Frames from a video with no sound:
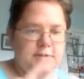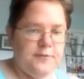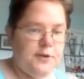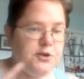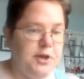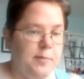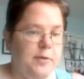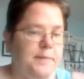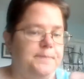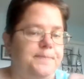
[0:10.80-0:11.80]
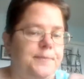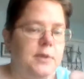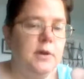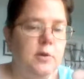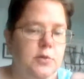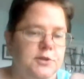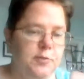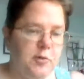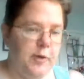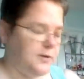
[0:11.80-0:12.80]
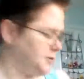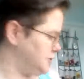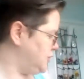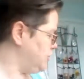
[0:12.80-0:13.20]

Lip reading: of finishing up a quilted bookmark, so just